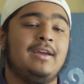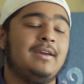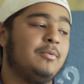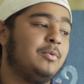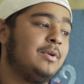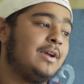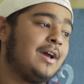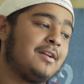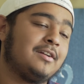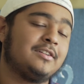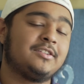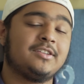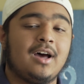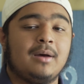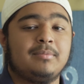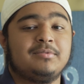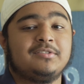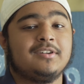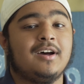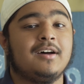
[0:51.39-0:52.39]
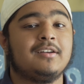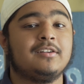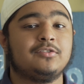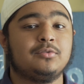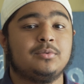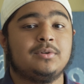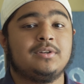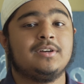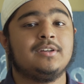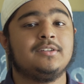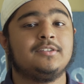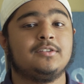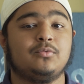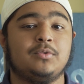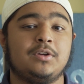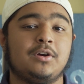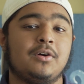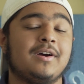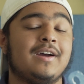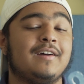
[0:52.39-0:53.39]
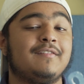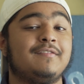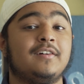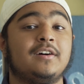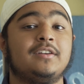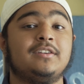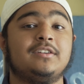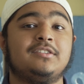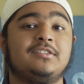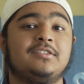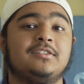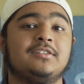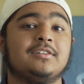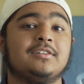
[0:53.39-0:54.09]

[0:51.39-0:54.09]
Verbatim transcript: And we got our top shotters with us and we're gonna have fun this